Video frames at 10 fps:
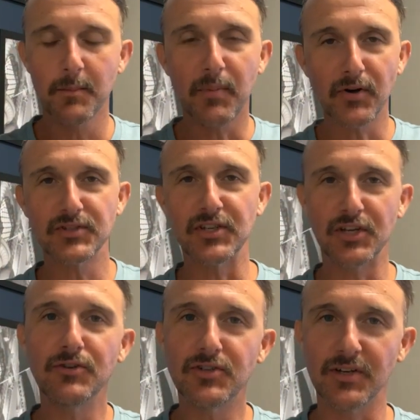
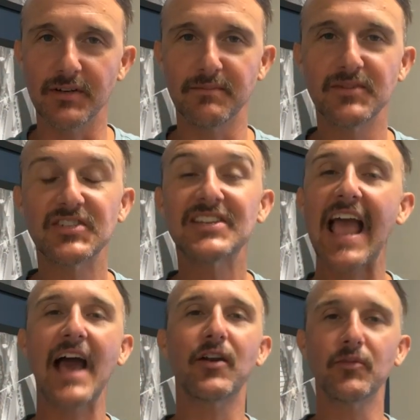persecution
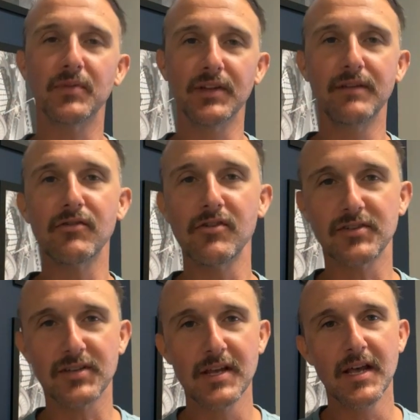scatter believers,